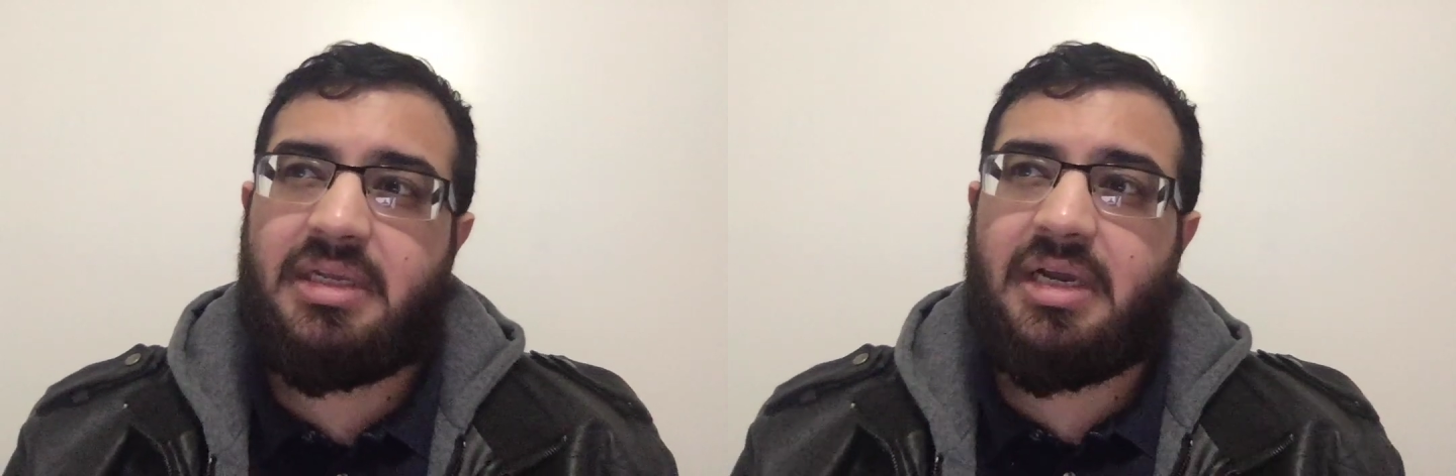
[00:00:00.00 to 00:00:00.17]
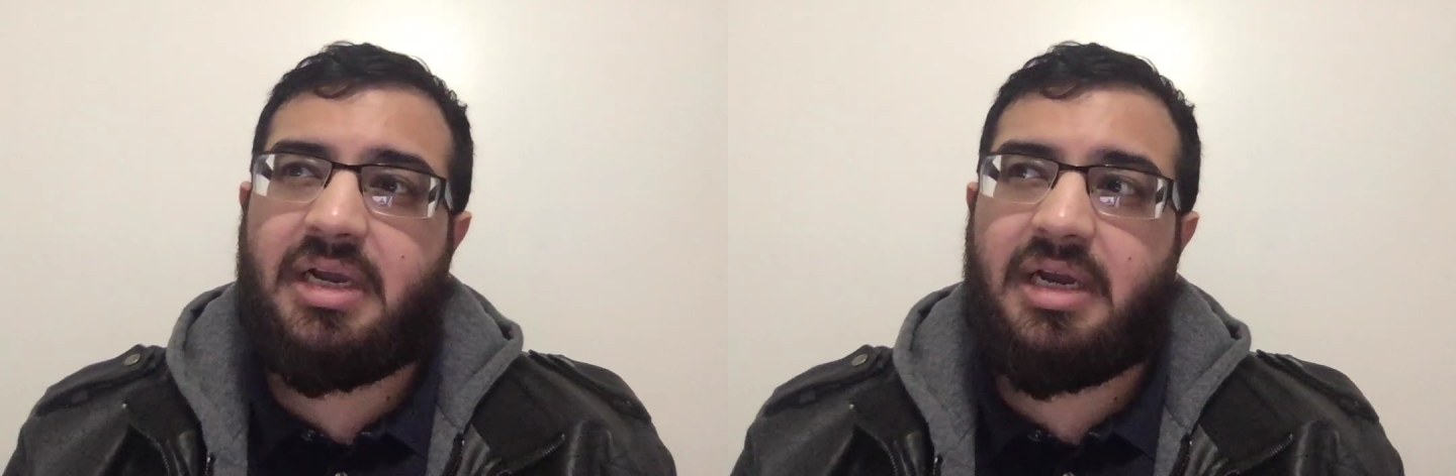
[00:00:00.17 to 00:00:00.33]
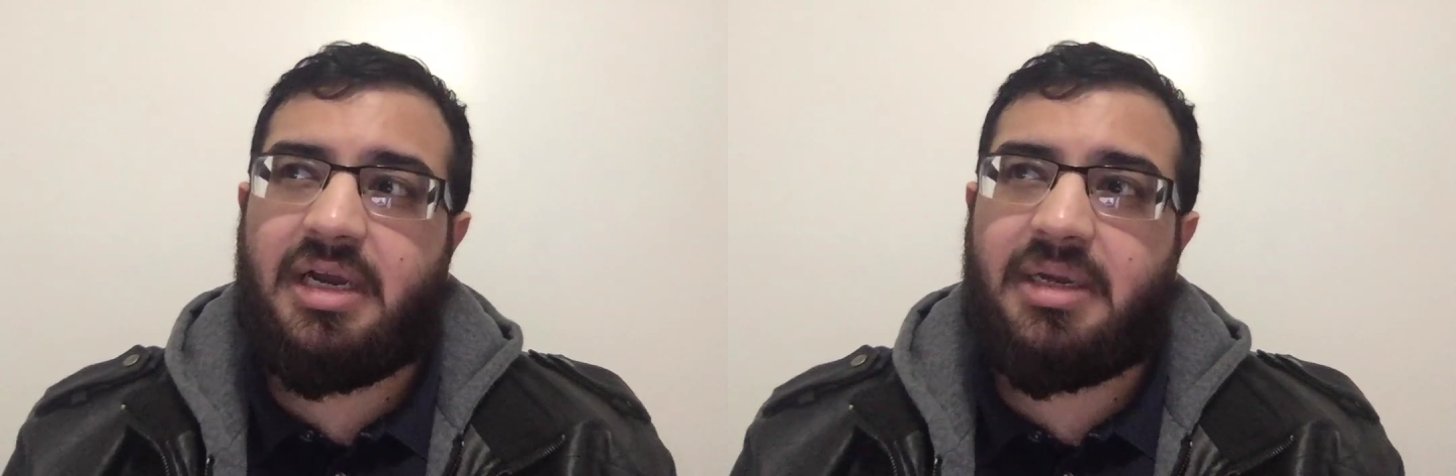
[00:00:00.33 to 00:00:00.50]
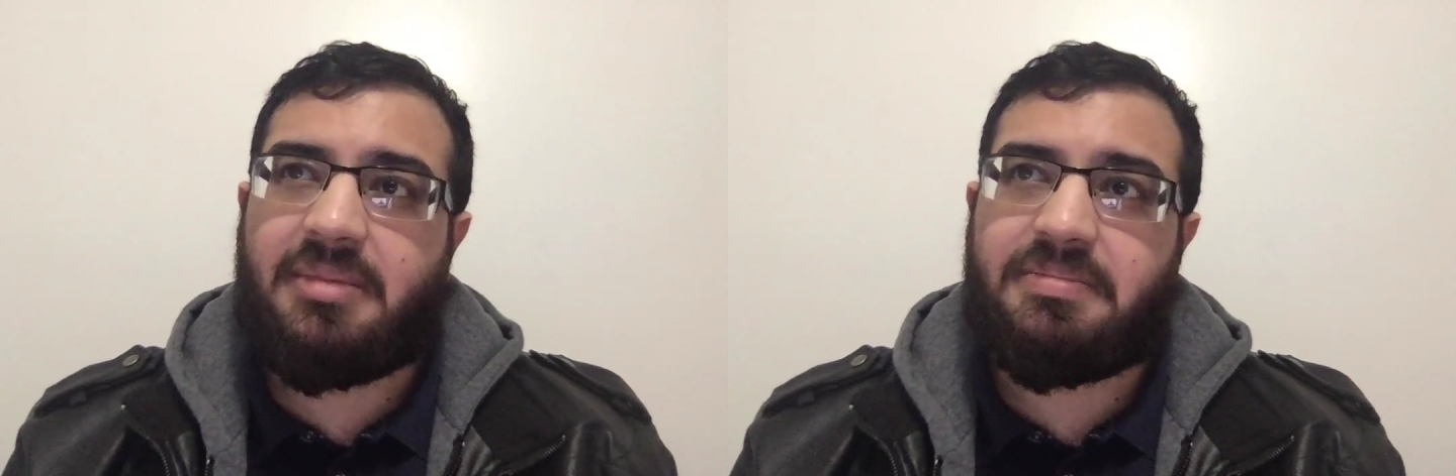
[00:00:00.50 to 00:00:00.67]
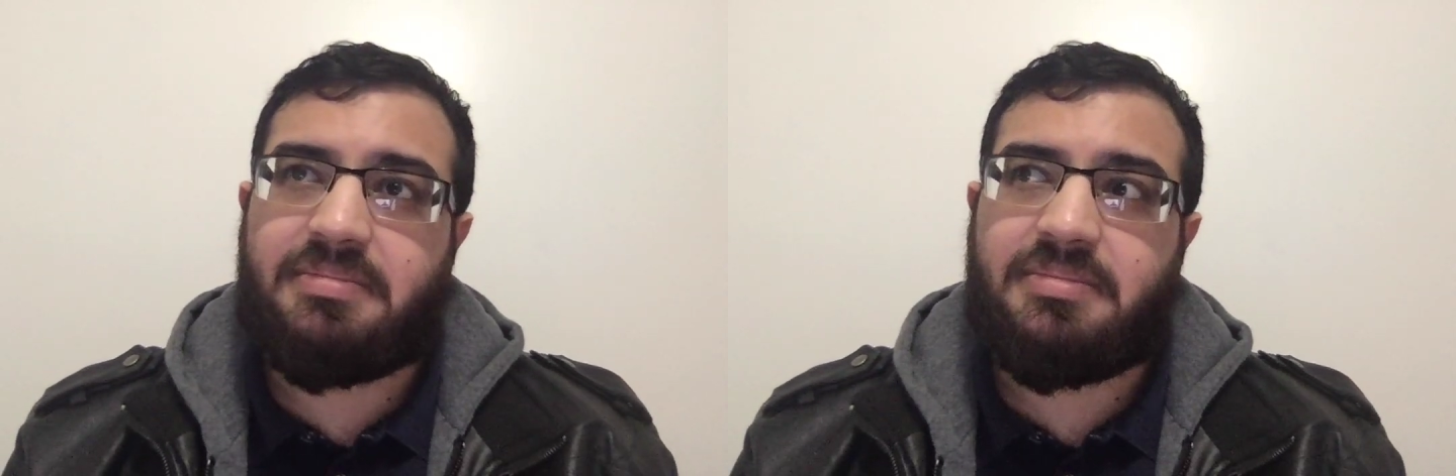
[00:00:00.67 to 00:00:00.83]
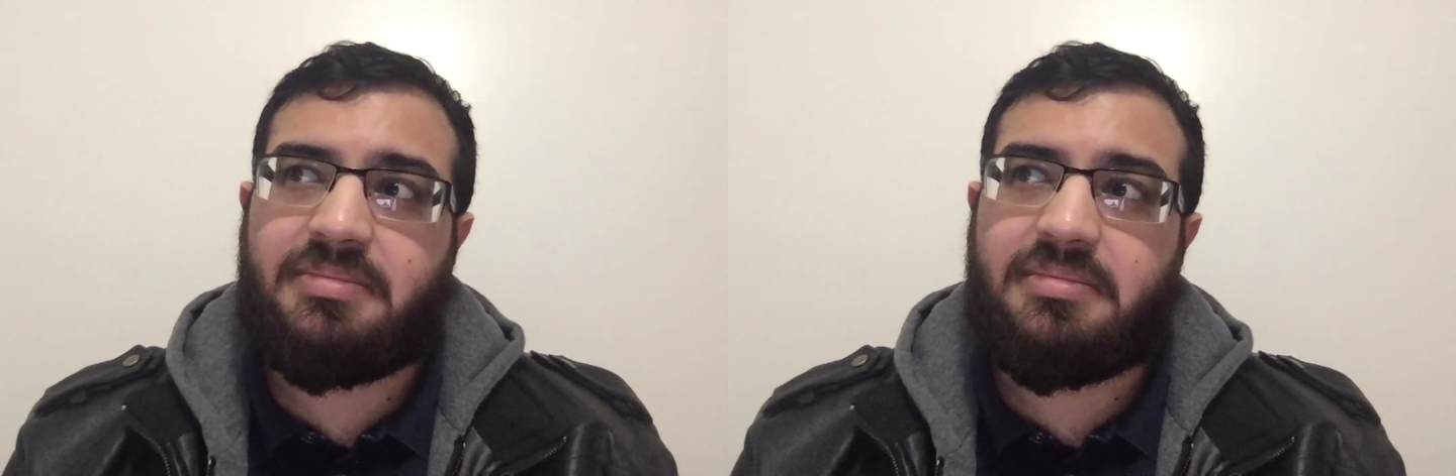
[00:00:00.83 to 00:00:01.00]

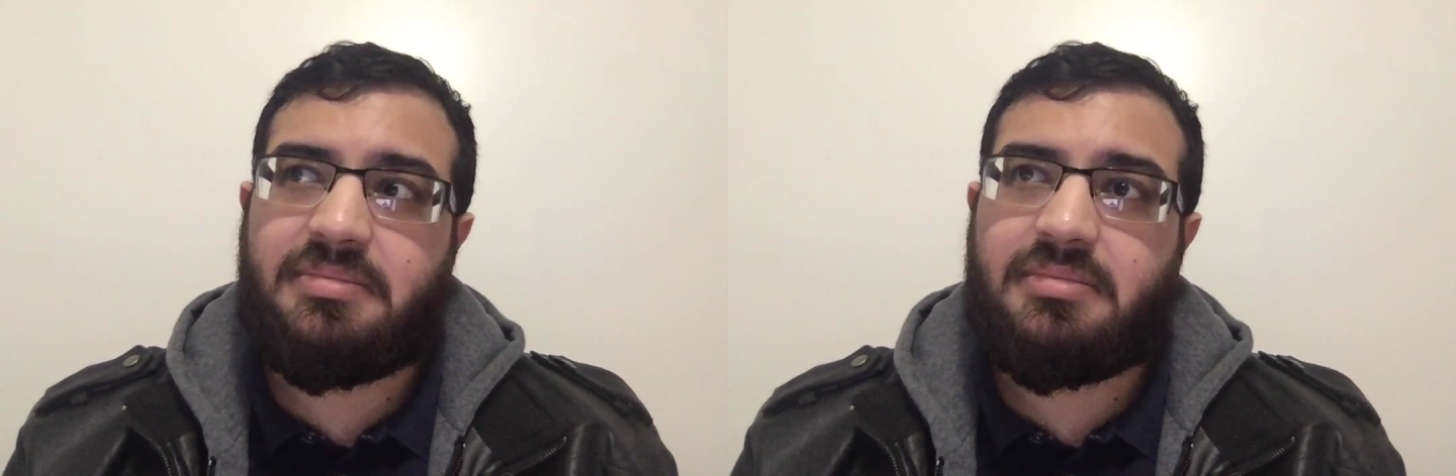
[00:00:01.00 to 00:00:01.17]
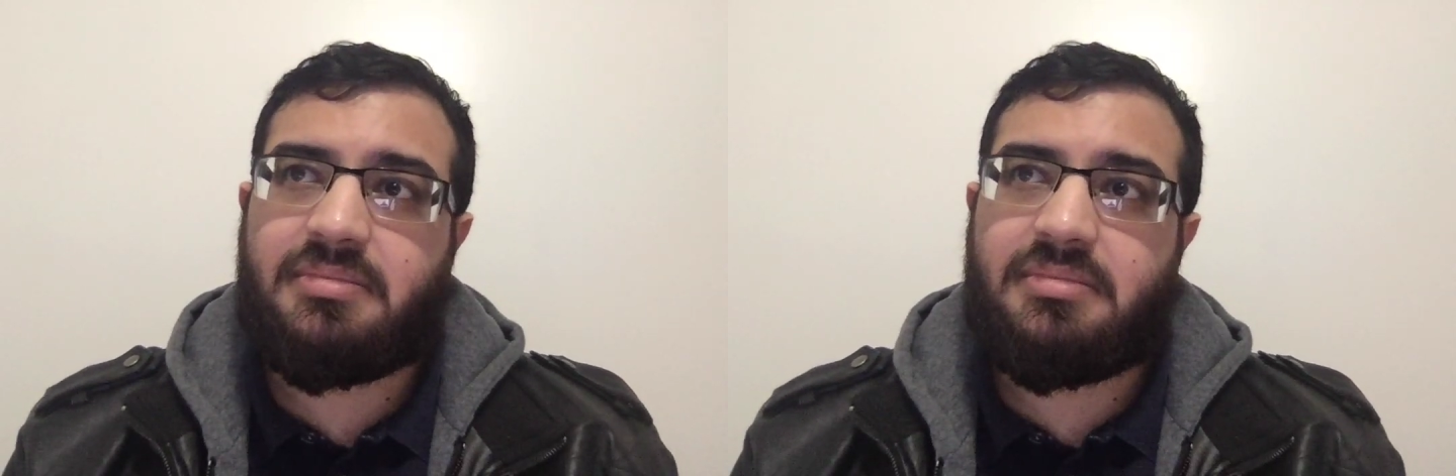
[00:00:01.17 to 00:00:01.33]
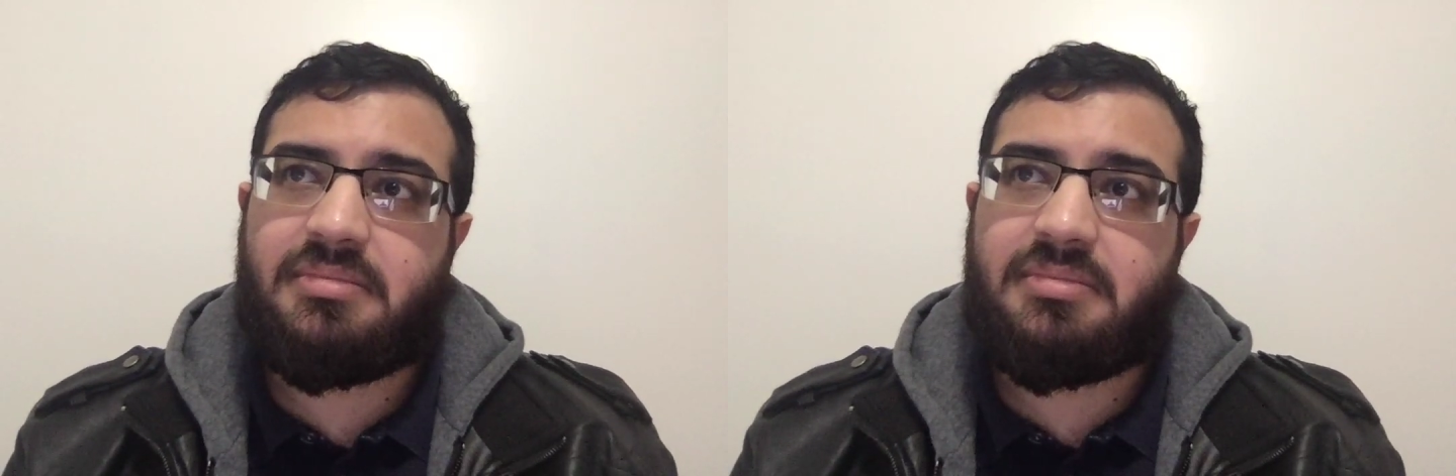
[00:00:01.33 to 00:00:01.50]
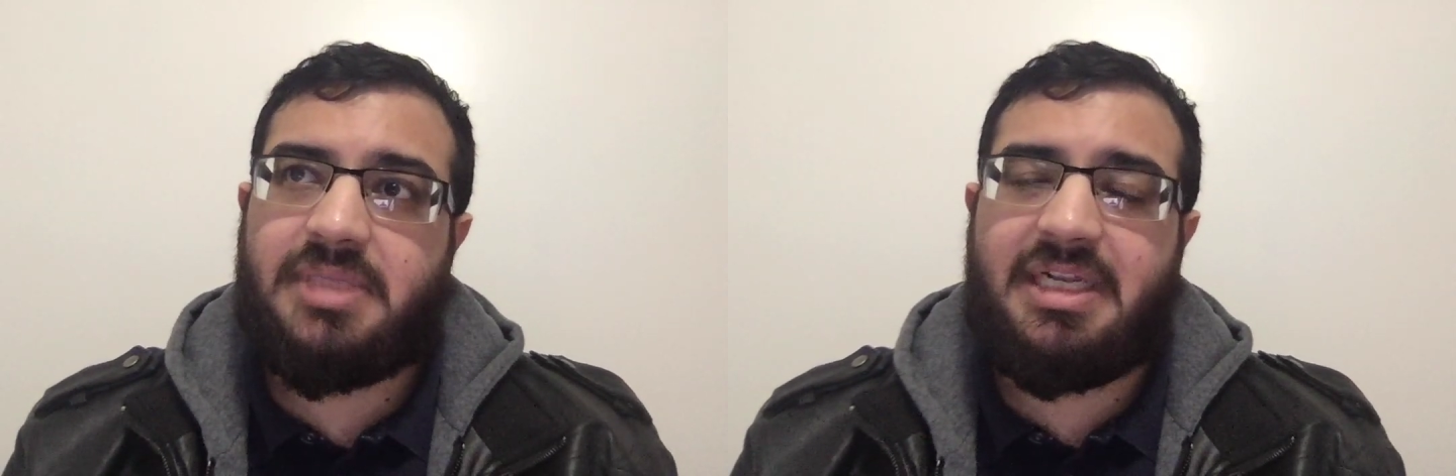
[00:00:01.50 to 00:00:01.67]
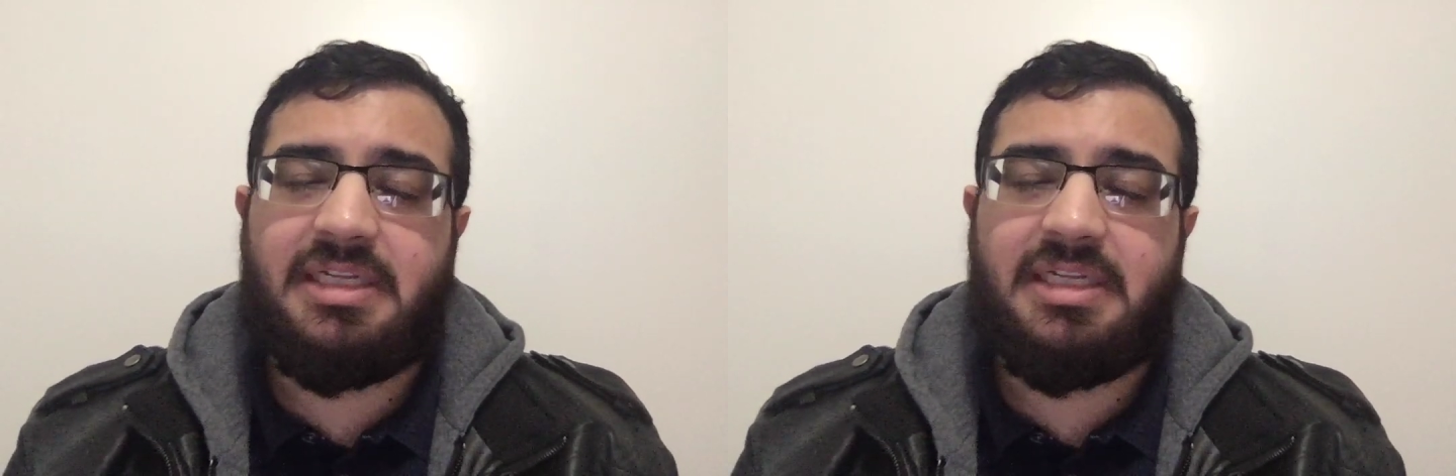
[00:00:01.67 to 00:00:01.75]
um, and